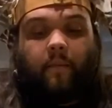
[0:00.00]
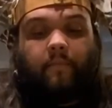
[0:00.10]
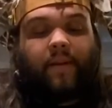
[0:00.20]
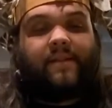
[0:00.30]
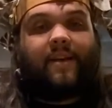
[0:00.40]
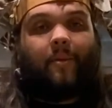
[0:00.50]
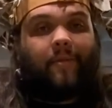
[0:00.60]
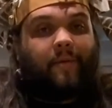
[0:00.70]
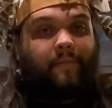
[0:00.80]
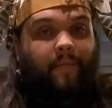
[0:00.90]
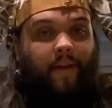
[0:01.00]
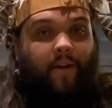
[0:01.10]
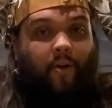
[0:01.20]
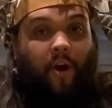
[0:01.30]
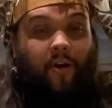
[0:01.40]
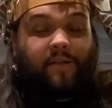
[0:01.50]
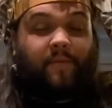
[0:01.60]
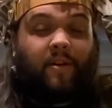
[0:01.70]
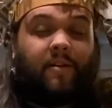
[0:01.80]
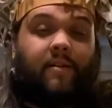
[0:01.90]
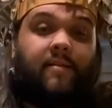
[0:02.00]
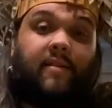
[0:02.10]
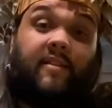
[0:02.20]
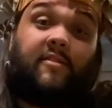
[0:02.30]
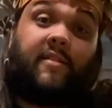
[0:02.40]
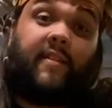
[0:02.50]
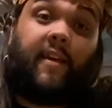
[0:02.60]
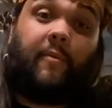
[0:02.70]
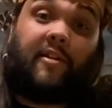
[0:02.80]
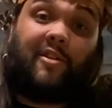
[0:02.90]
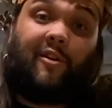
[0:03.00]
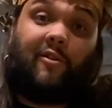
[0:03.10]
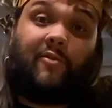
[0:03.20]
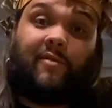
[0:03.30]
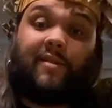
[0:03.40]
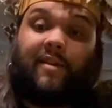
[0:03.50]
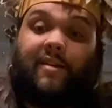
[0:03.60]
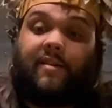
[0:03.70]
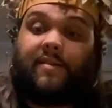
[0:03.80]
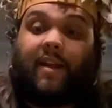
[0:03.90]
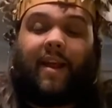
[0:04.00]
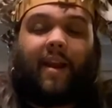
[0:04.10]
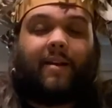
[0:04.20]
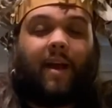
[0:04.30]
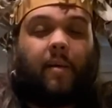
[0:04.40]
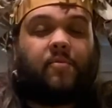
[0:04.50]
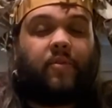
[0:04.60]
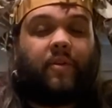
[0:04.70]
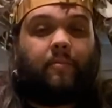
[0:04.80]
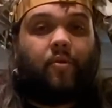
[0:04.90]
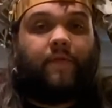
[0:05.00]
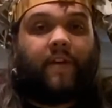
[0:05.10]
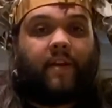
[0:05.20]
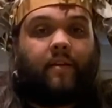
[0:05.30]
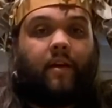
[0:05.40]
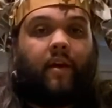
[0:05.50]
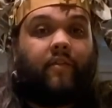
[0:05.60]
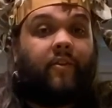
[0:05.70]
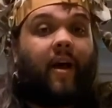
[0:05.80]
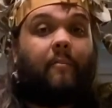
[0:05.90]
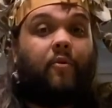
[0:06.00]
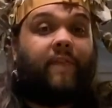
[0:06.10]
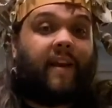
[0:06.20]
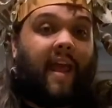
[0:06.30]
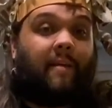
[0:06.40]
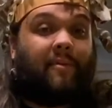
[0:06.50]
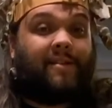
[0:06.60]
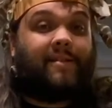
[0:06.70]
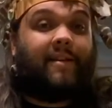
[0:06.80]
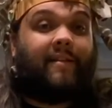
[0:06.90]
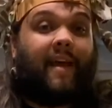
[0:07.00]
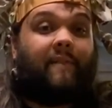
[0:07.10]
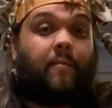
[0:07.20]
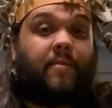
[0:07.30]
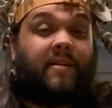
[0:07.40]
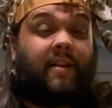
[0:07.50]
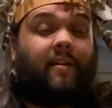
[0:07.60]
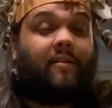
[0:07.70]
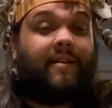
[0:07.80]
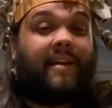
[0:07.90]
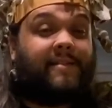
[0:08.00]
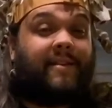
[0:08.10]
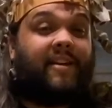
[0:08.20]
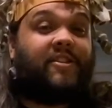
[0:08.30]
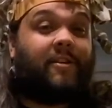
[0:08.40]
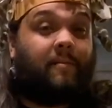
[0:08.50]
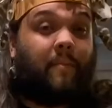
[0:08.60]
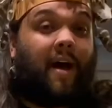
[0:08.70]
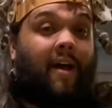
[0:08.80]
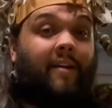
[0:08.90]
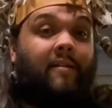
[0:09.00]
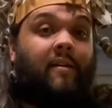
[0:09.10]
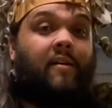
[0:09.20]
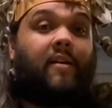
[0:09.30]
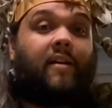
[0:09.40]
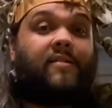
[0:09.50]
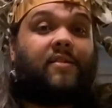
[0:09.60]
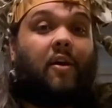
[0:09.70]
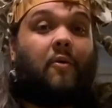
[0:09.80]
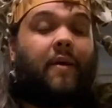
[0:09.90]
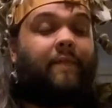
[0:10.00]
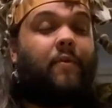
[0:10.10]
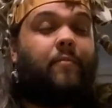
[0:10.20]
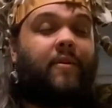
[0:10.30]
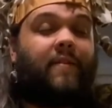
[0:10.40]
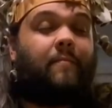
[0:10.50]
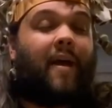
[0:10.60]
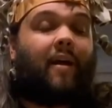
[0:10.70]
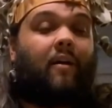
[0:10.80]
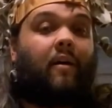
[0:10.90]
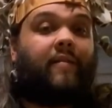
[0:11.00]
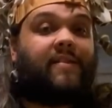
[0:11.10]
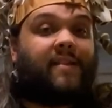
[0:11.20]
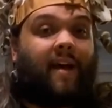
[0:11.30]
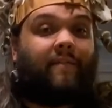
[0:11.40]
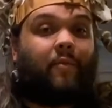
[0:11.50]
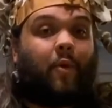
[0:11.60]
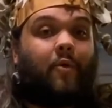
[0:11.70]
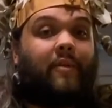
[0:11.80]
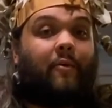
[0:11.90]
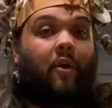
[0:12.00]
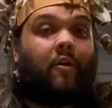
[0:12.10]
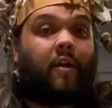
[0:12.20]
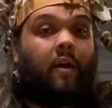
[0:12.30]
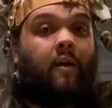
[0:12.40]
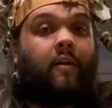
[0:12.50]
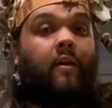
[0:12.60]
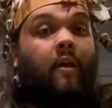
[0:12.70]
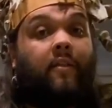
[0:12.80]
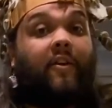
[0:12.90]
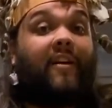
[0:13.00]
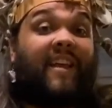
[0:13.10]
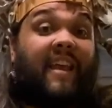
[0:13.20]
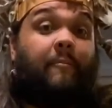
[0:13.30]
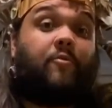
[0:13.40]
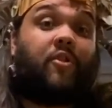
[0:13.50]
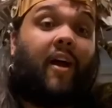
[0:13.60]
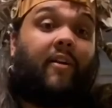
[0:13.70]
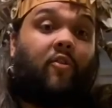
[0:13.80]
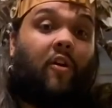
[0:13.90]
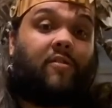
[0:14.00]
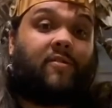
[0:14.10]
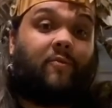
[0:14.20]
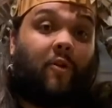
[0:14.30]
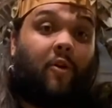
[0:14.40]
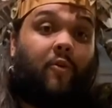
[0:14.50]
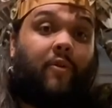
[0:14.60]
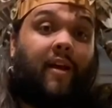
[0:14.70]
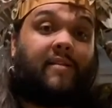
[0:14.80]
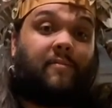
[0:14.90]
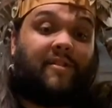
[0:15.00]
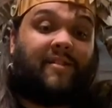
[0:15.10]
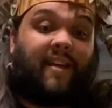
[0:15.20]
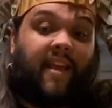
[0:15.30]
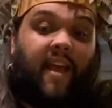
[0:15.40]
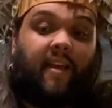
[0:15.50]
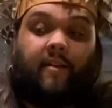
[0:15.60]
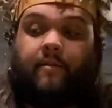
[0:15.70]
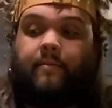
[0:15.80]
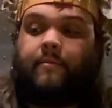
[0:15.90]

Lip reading: please help them get across, because an interesting thing about turtles is a lot of times when they're moving, they're not moving aimlessly. They have a particular destination in mind. So if you put them back on the side of the road they were already on, they're going to keep trying to cross the road as much as they can.